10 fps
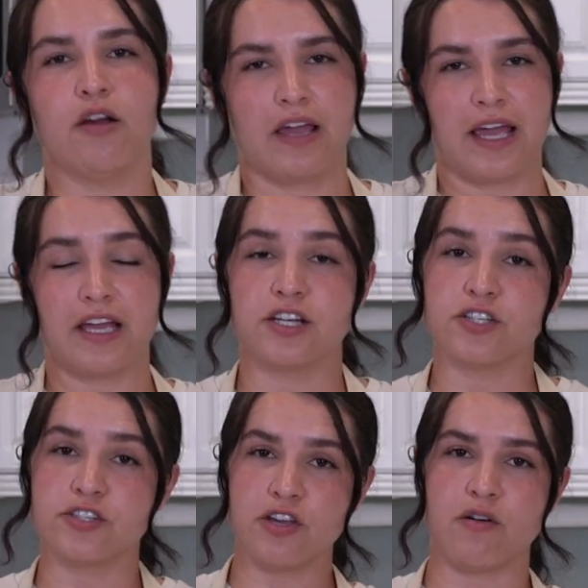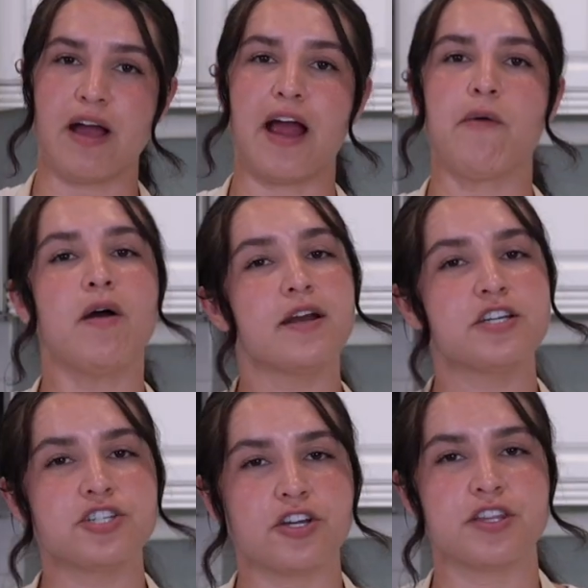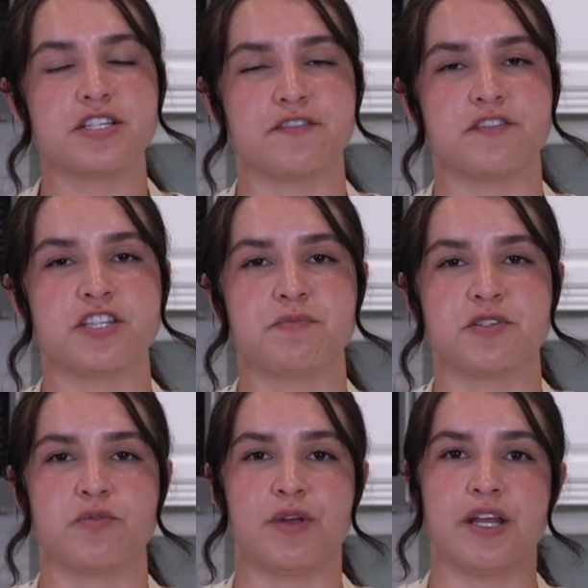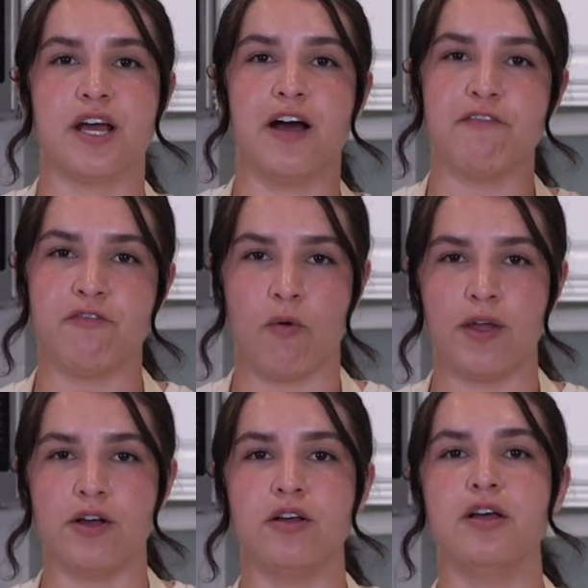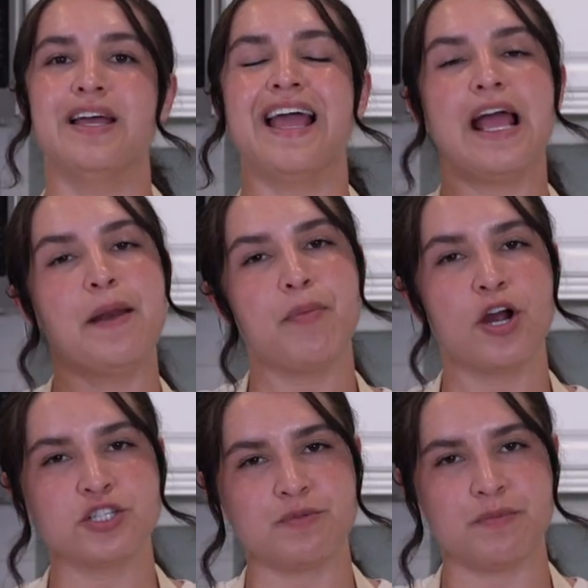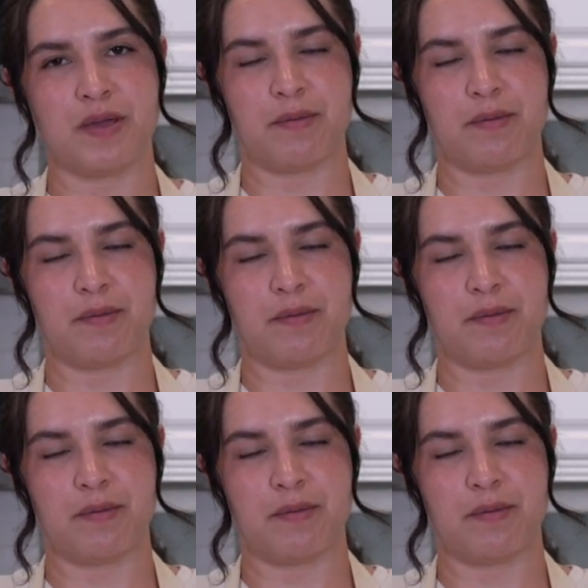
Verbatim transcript: Okay, so I wanted to show you the difference between foil and parchment